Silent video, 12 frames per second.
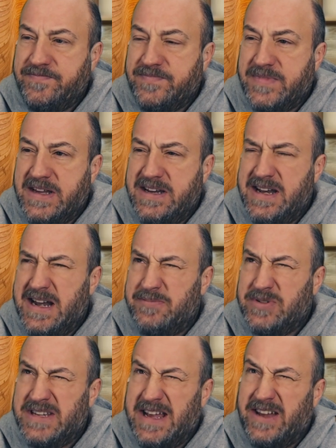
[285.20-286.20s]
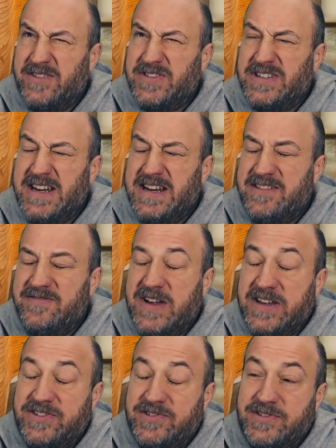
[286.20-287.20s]
Indianapolis out-of-state
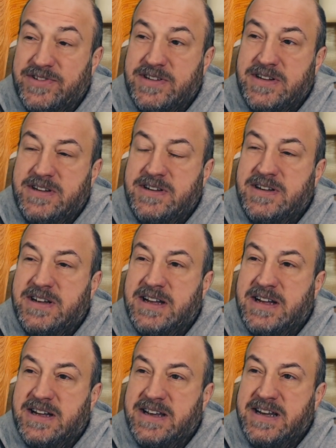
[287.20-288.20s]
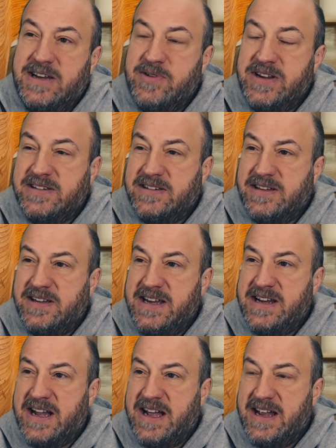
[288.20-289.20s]
investors. Anyways, he
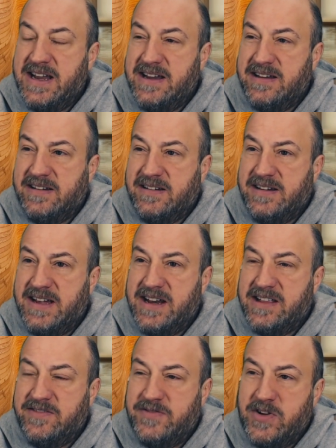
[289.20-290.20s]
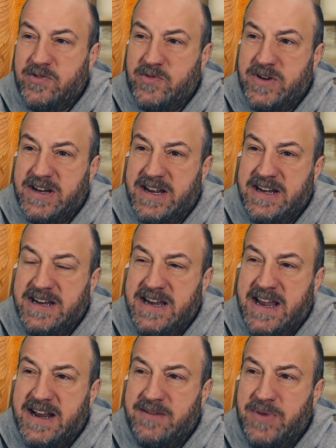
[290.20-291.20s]
and I got on the phone one night. He
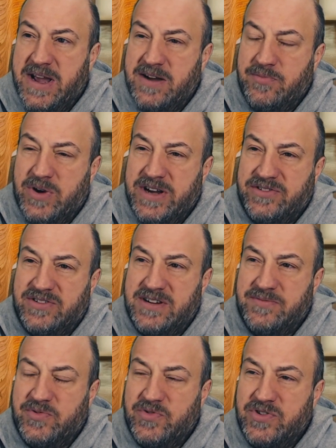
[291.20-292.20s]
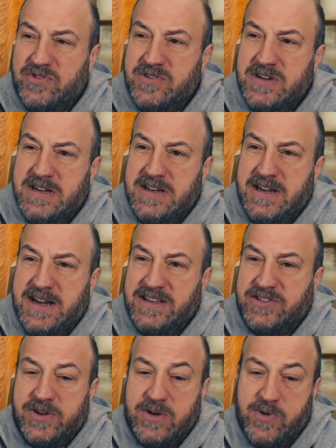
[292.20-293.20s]
had a bad appraisal come through, and
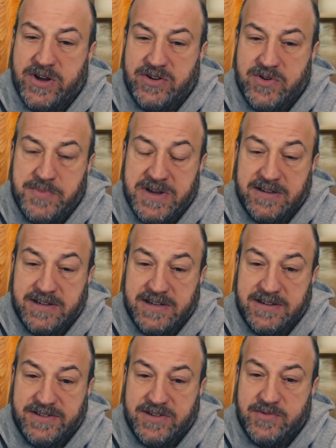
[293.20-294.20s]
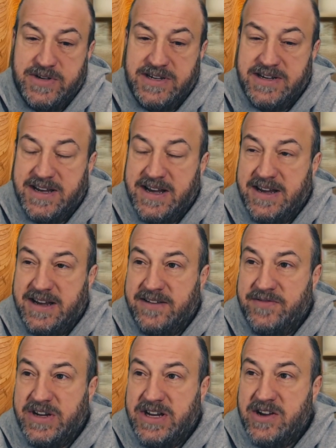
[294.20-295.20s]
so he wanted to appeal it. So we did a
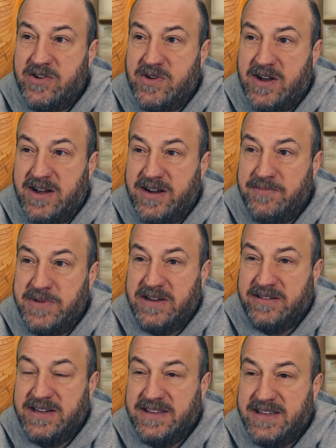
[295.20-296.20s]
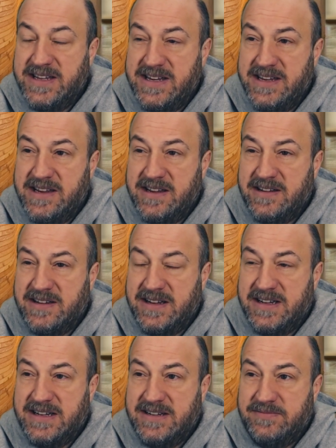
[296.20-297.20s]
video on appealing the
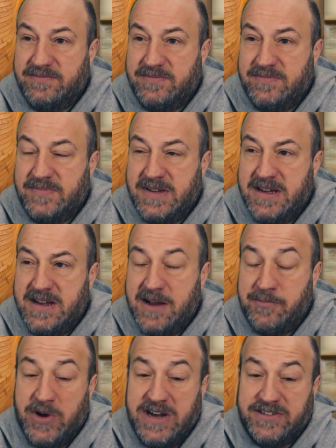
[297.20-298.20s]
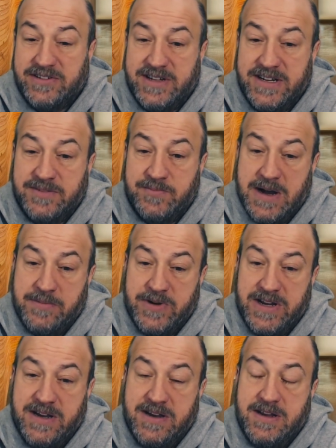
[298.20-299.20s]
appraisal on his property.
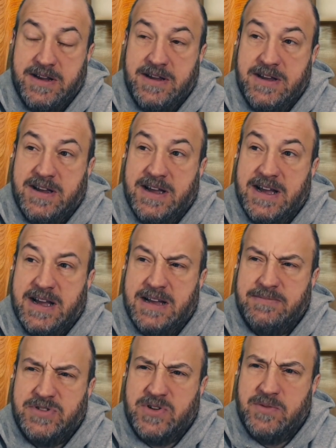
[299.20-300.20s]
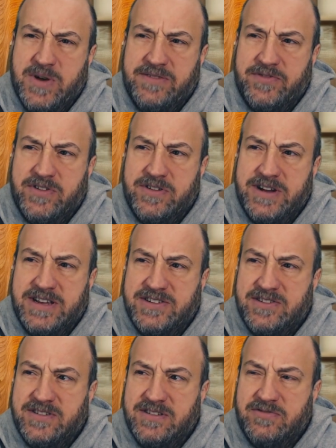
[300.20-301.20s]
So I'm for Ernesto
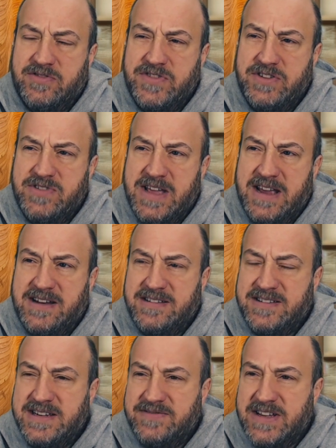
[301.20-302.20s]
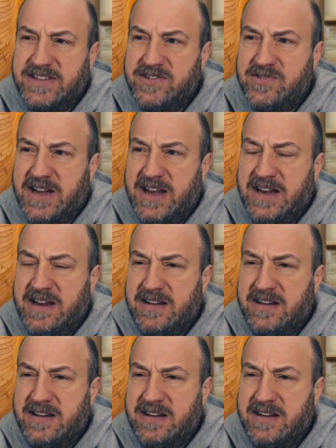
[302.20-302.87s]
to review that and see if that's okay.